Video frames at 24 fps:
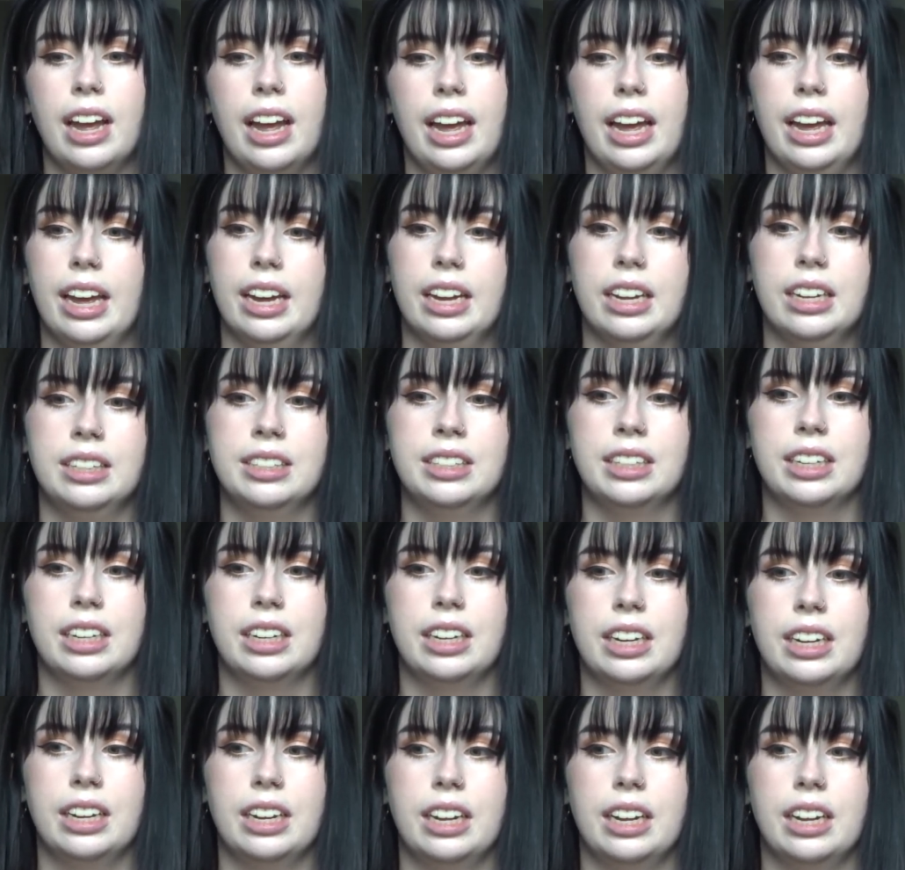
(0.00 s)

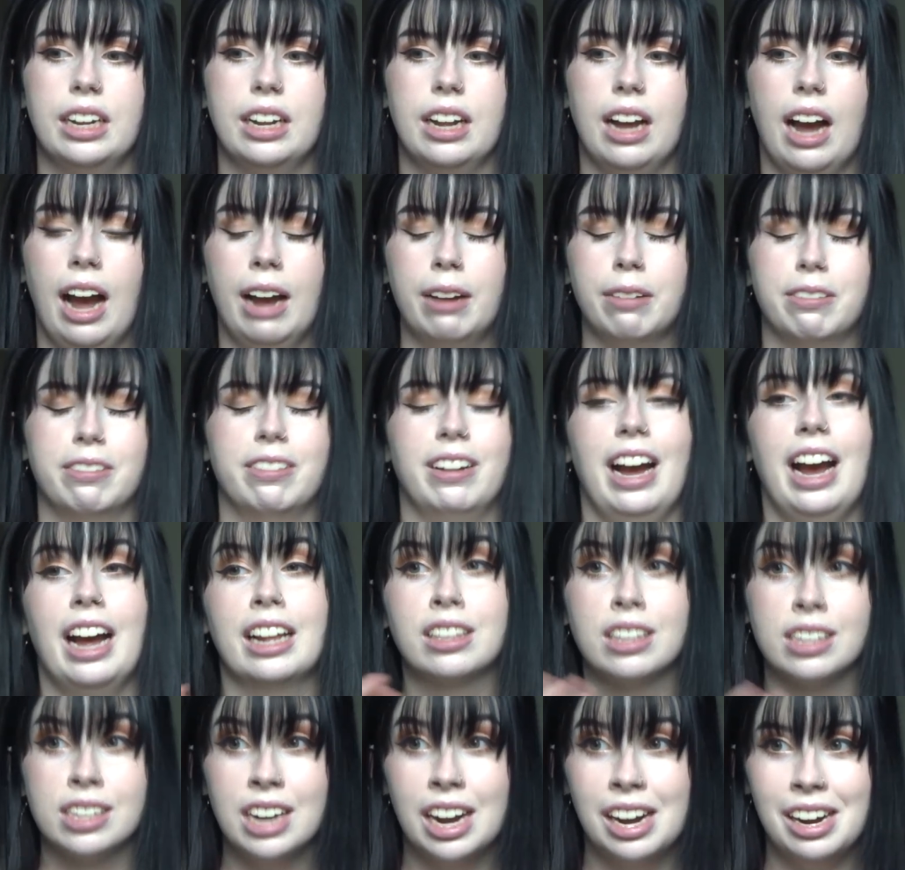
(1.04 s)
And I,
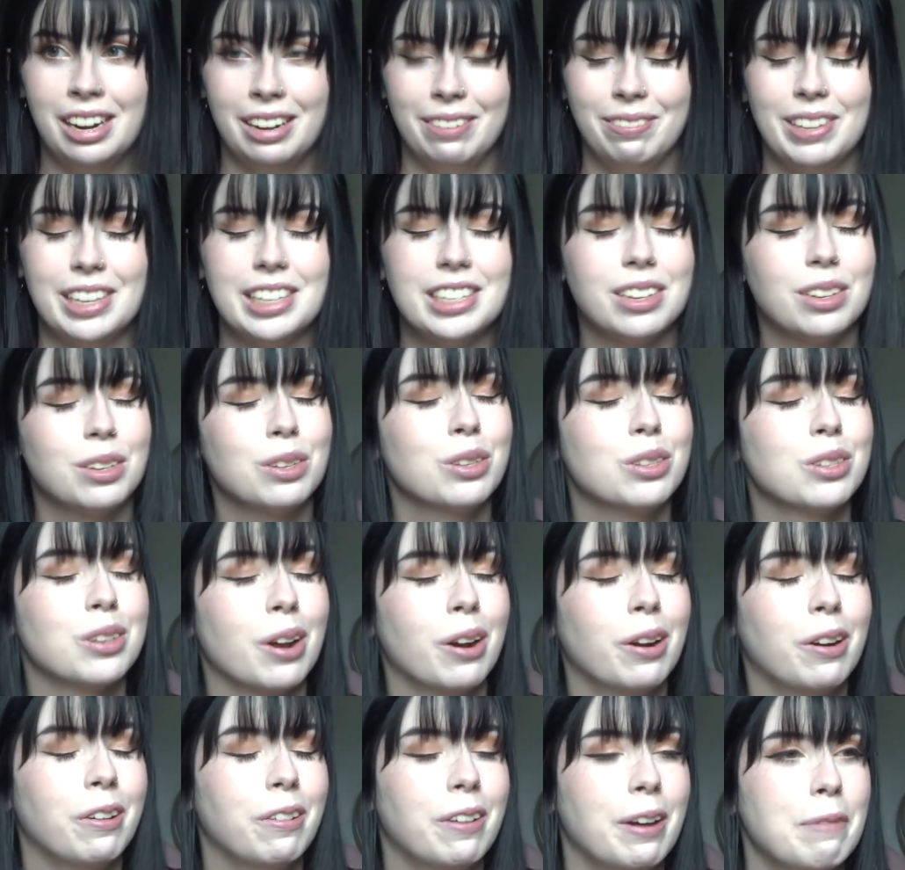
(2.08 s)
at the time, this is
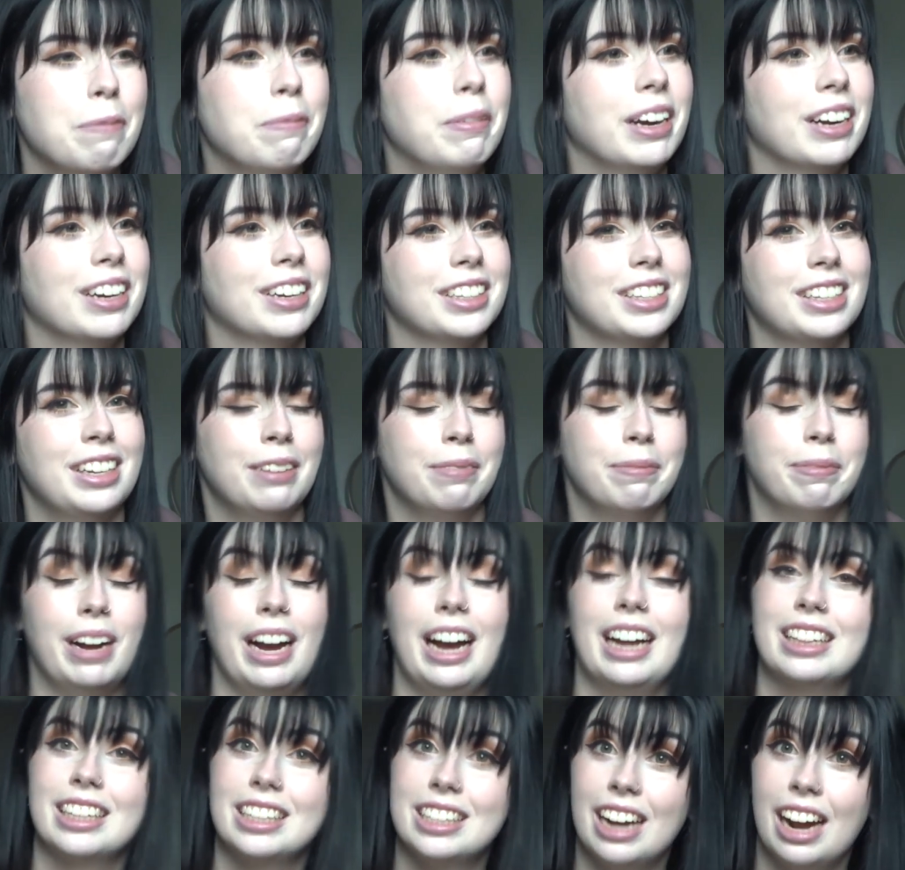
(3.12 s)
so embarrassing, but
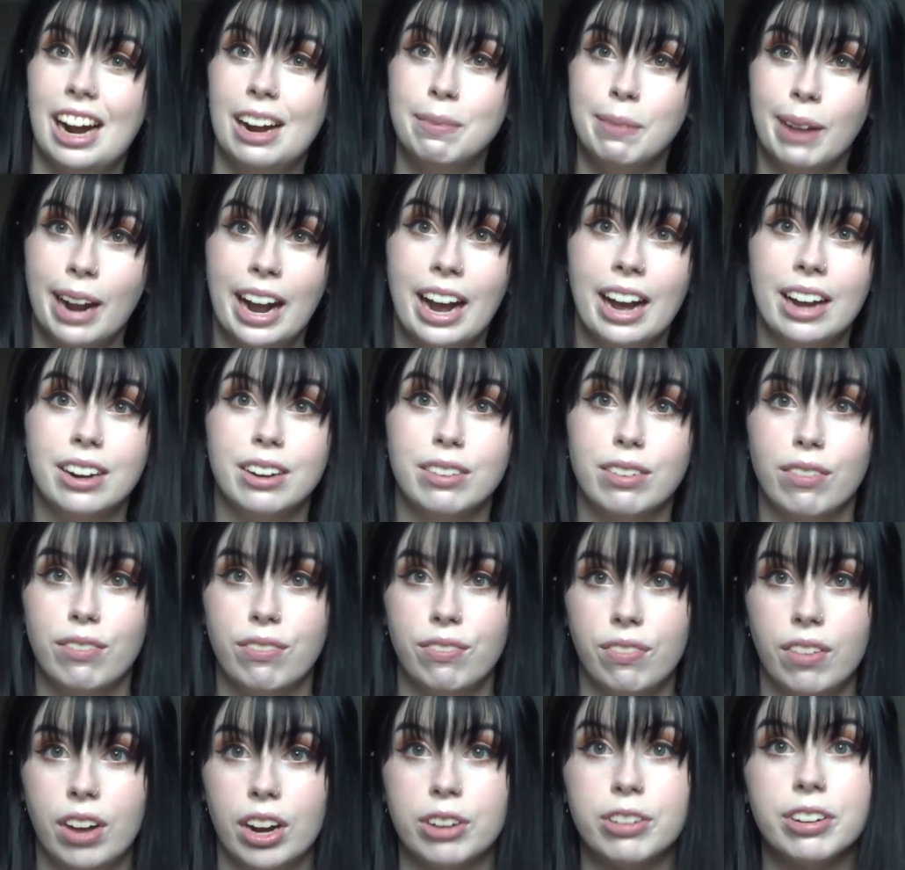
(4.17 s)
at the time I had
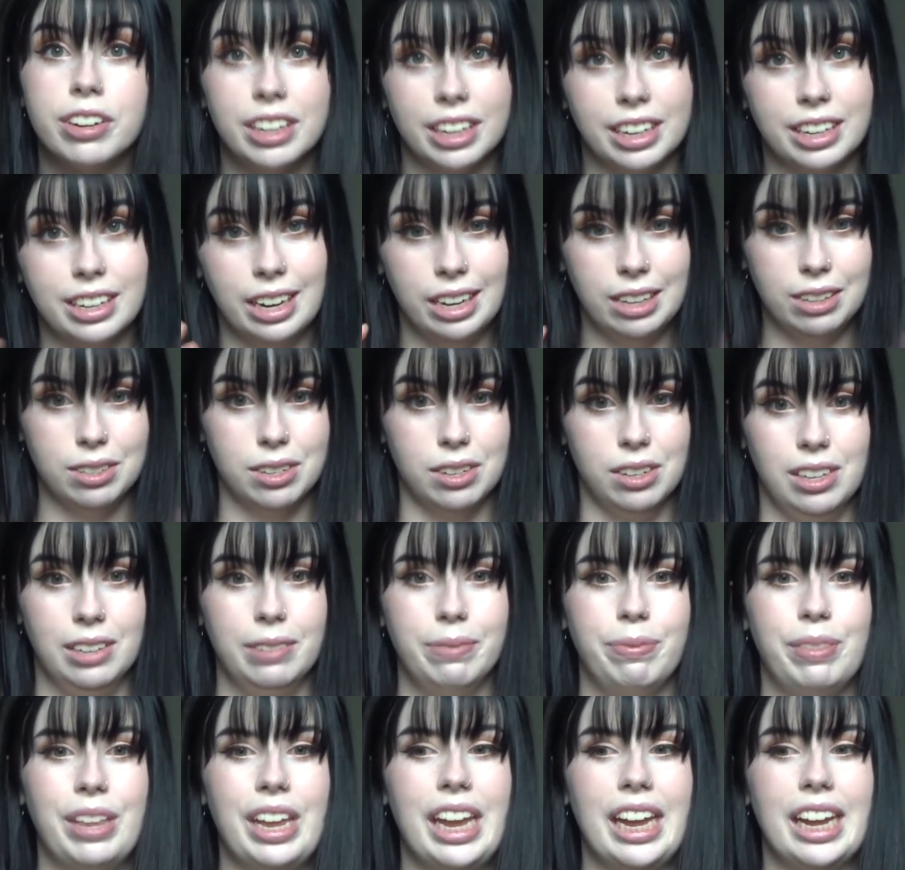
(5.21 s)
acrylic nails on,
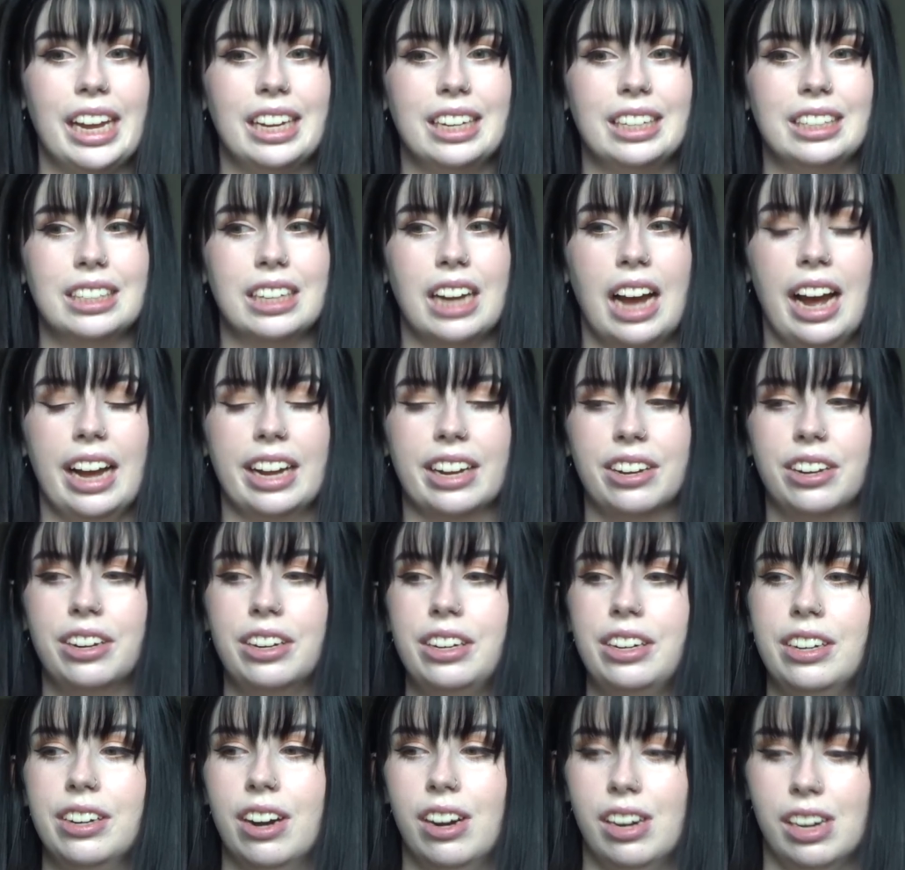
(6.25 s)
and I
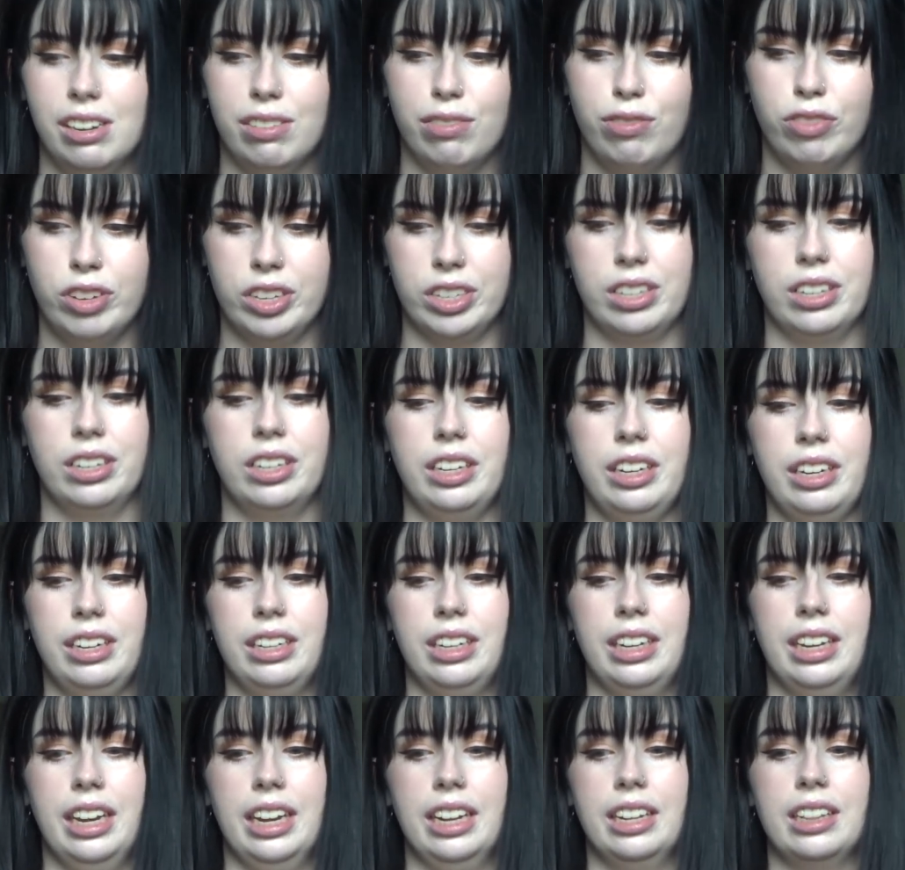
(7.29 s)
could not
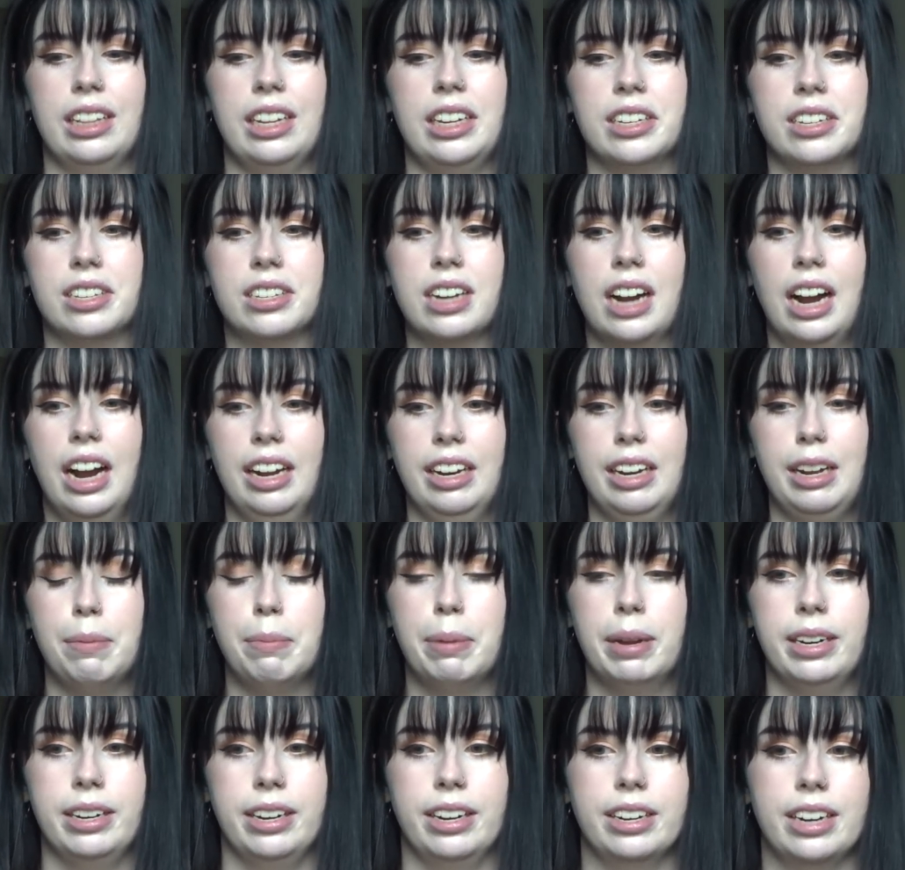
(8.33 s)
physically get these tiny
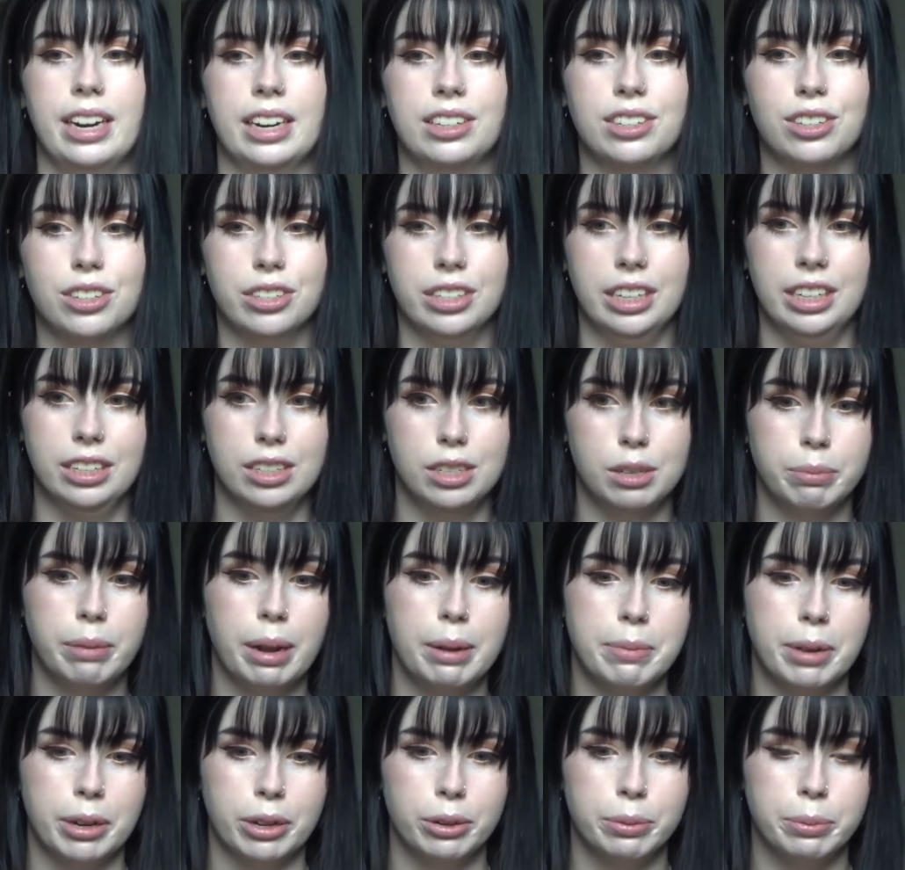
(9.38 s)
pin connectors into my
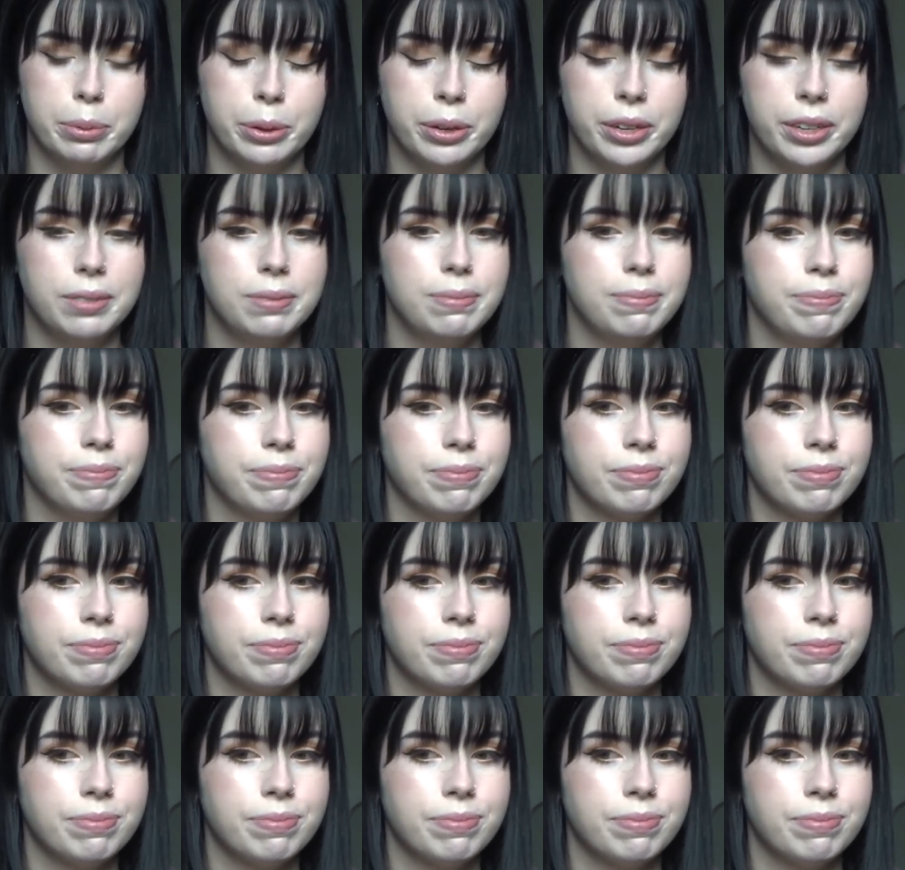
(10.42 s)
motherboard.